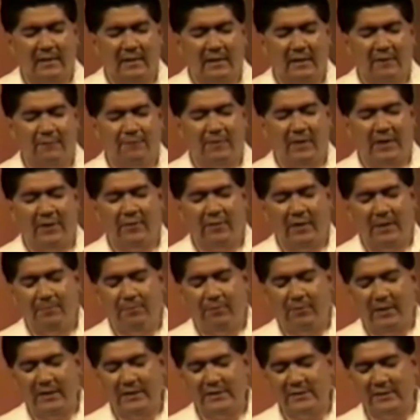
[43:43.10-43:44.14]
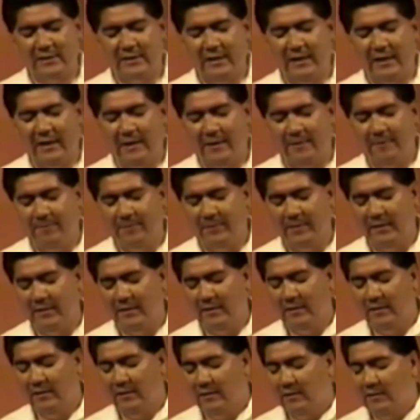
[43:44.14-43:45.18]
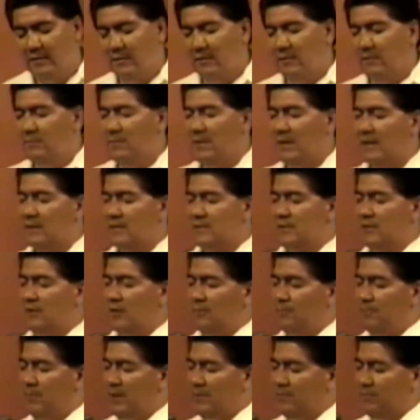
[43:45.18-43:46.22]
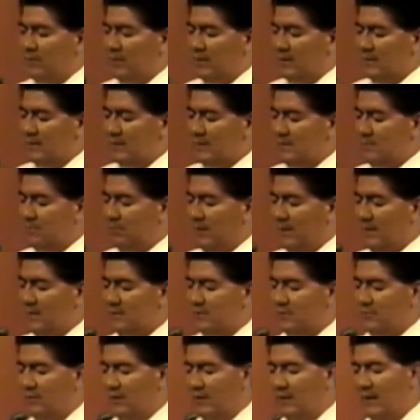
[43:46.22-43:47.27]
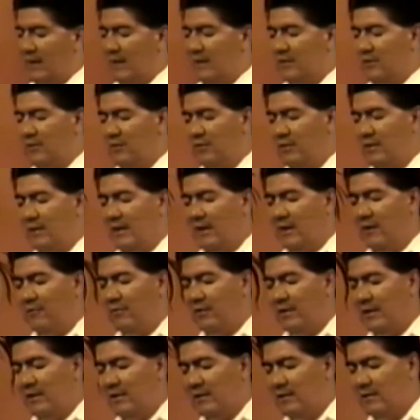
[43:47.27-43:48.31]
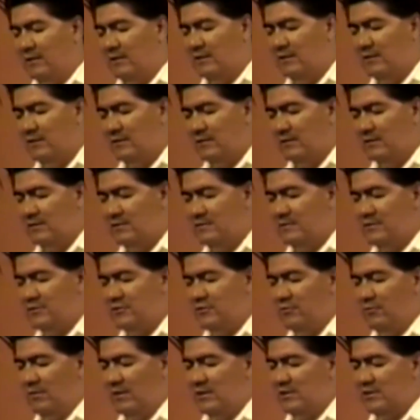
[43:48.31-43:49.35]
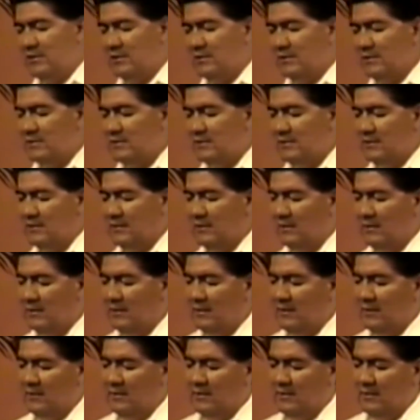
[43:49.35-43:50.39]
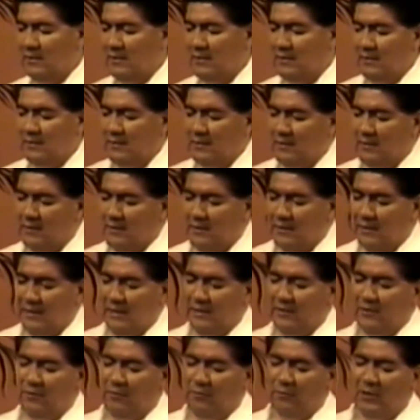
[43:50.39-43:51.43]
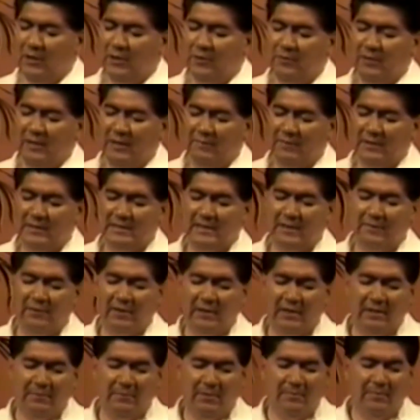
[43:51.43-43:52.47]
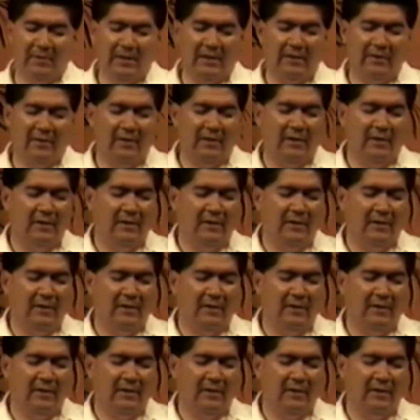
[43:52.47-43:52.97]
And Father, I pray today because there are people in this place, Lord God, that are carrying situations and they're wondering if it's ever going to be better.